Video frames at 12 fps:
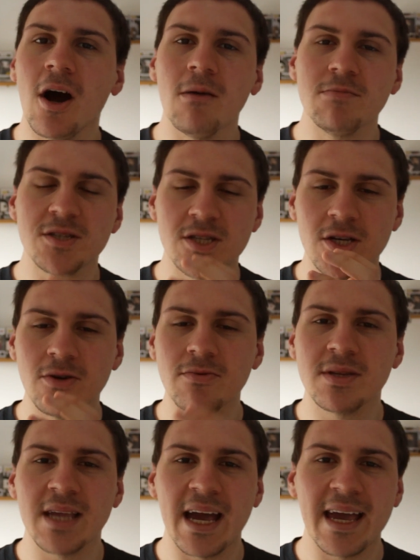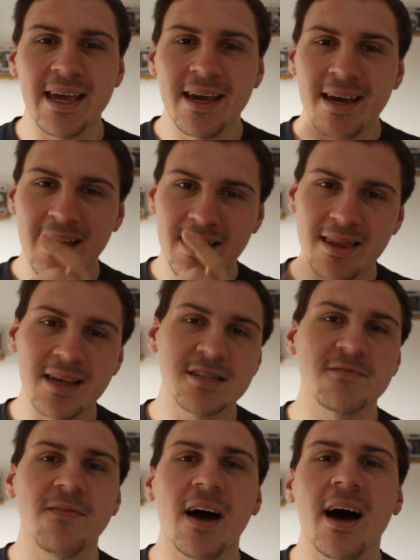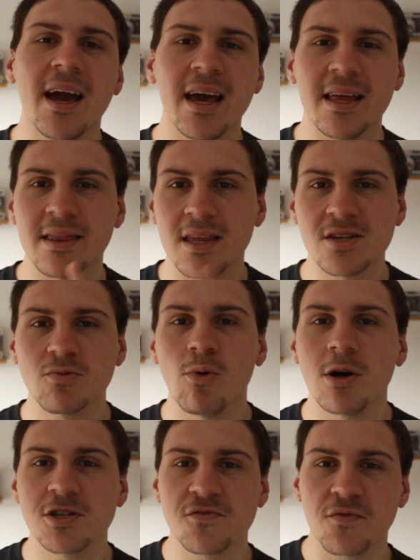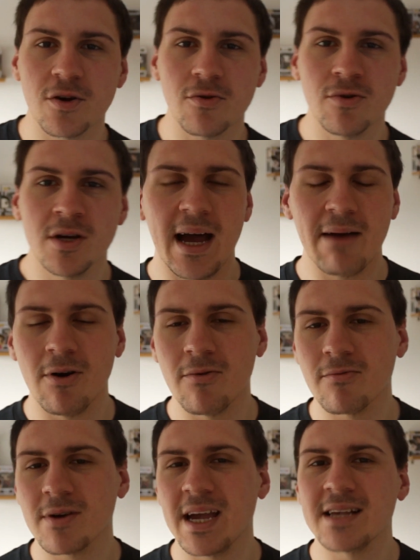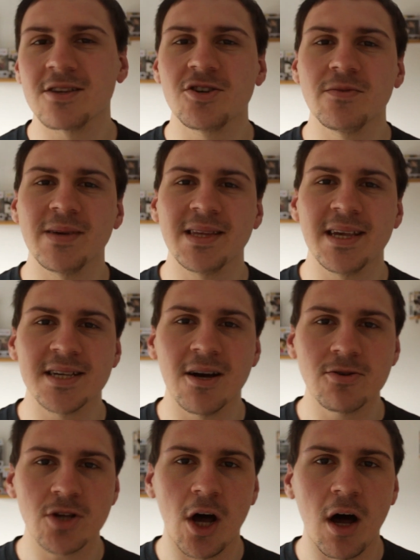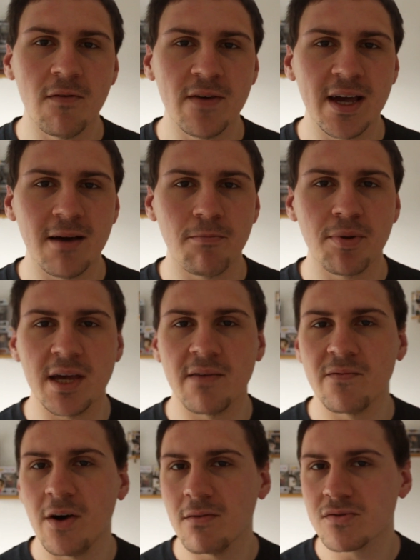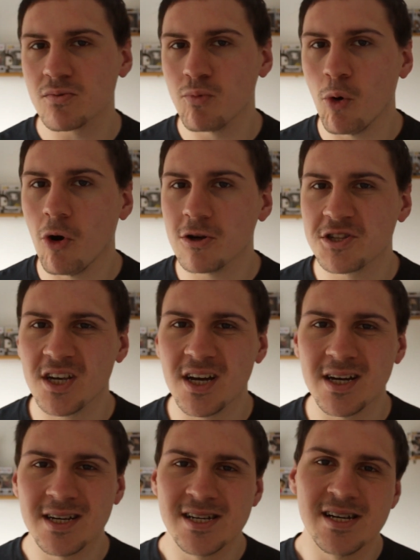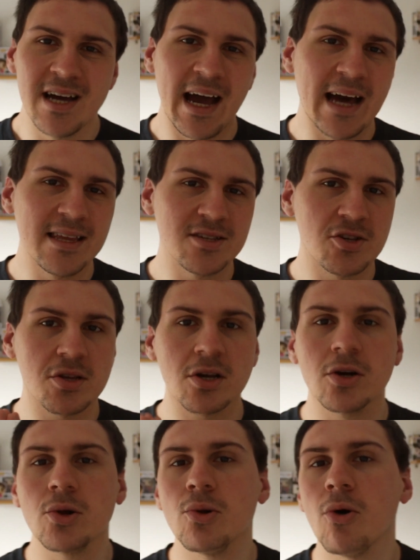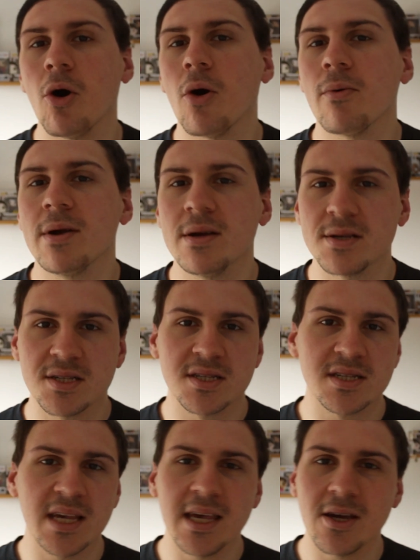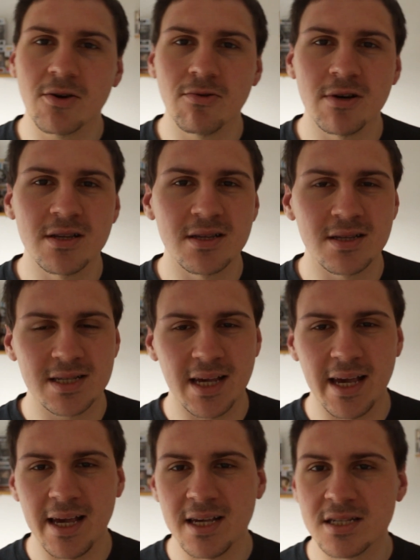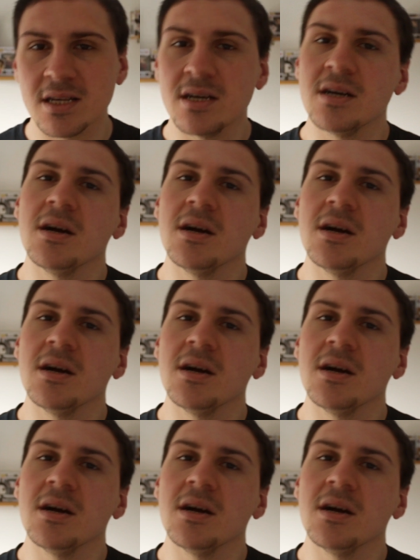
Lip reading: up to date this far in this watch through. I won't get into too many details of it, but it involves water and it's just a glorious sequence. It is